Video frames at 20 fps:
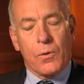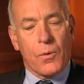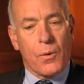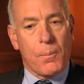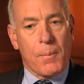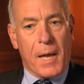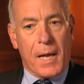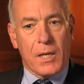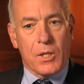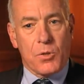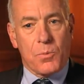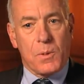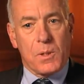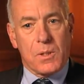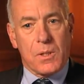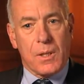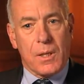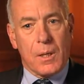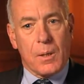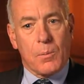the management
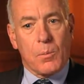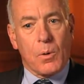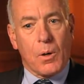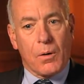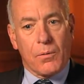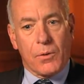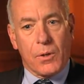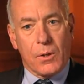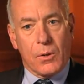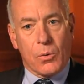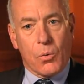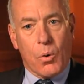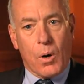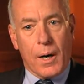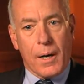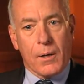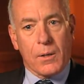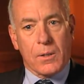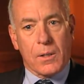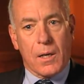team of the
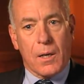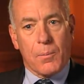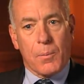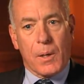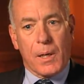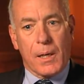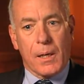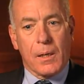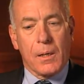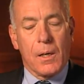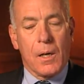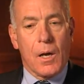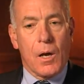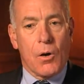acquired company